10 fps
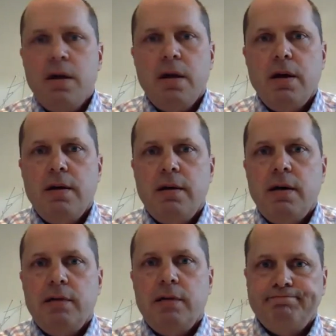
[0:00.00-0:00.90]
And
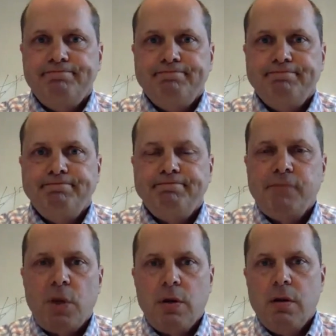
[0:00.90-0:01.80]
it
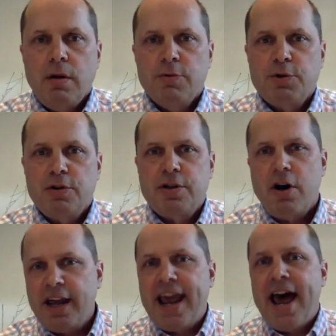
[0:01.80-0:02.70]
was good
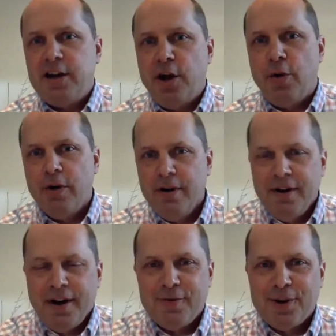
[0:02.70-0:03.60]
talking at you.
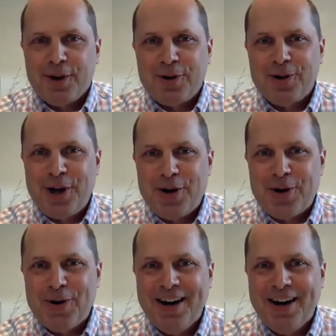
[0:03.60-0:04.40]
I really couldn't hear you.